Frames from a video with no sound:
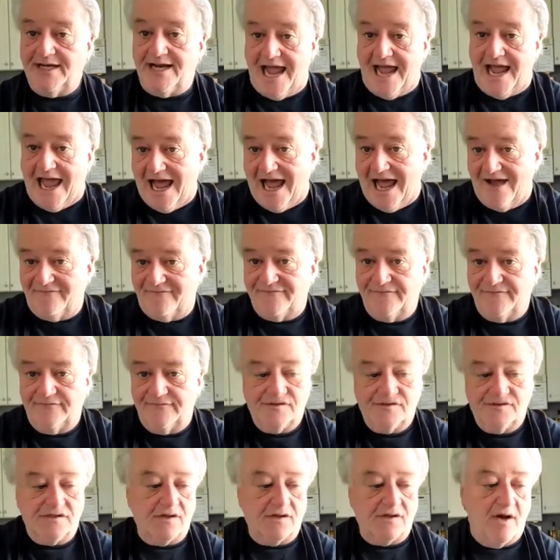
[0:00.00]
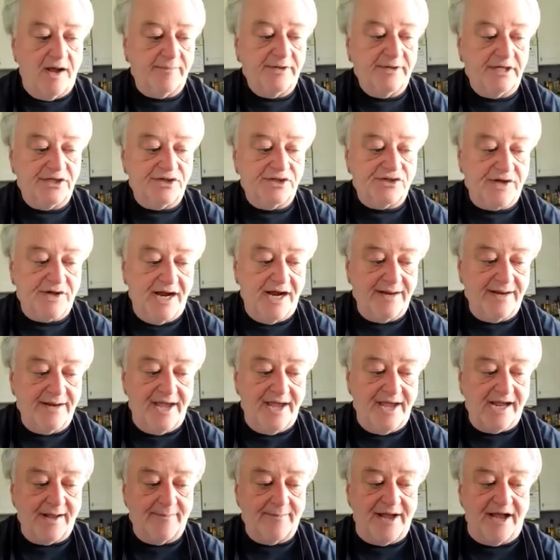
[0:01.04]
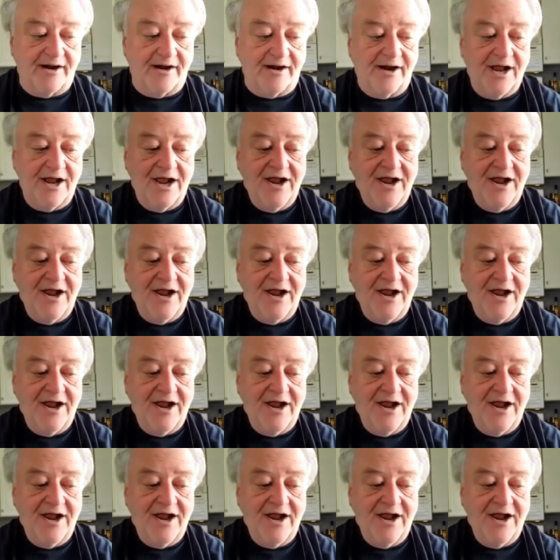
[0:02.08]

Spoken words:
half. So I'm going to try to make about